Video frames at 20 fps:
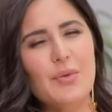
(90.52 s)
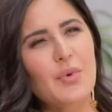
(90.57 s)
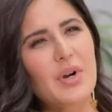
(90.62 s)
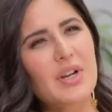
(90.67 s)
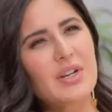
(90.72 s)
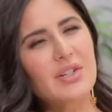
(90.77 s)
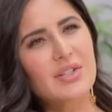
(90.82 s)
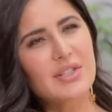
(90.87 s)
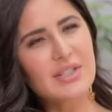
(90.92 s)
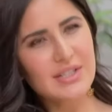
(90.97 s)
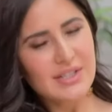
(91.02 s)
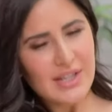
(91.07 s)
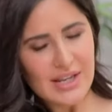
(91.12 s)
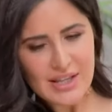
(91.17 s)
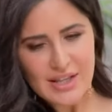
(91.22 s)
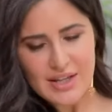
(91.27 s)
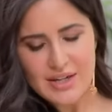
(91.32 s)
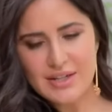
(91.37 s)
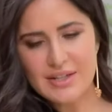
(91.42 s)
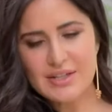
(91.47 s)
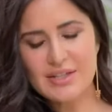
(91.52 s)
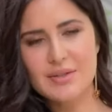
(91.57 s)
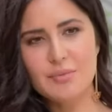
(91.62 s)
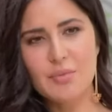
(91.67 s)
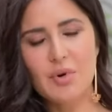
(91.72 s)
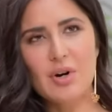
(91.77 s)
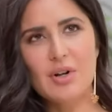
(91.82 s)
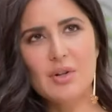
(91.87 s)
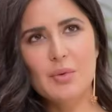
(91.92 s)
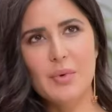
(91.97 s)
one could say that in a
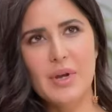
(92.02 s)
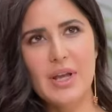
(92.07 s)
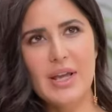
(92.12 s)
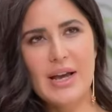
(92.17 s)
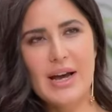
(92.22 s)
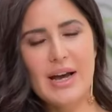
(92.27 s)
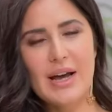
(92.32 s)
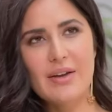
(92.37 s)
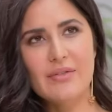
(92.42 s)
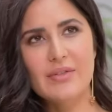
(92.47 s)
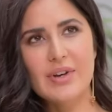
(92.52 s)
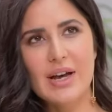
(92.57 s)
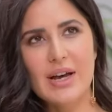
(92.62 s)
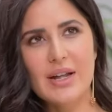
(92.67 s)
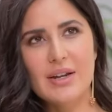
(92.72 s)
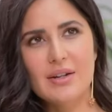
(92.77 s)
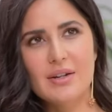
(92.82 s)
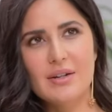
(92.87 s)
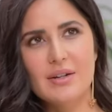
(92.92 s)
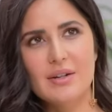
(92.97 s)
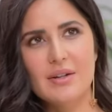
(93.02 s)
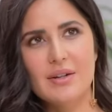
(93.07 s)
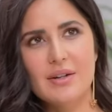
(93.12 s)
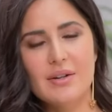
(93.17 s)
small way, I've had a